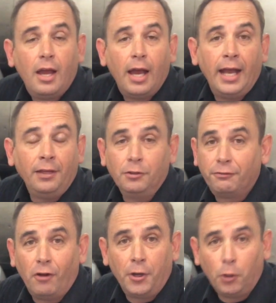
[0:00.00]
And you'll
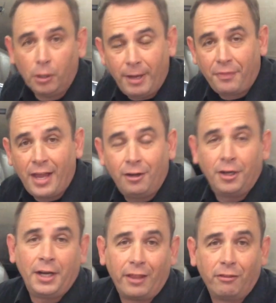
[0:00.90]
find all about that
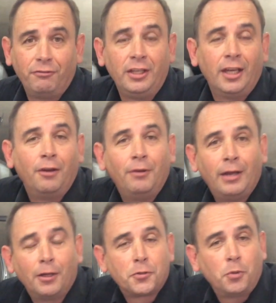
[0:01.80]
on another video
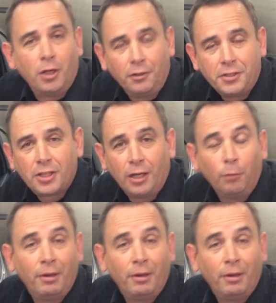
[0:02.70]
elsewhere on this channel.